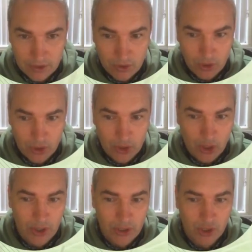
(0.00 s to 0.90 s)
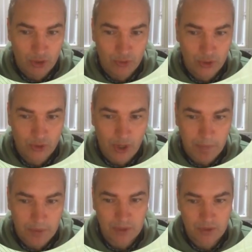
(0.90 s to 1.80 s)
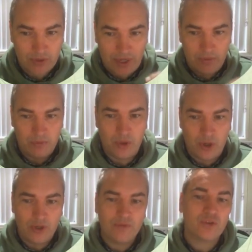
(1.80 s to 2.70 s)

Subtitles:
Now, carrots are root crops, so they go down.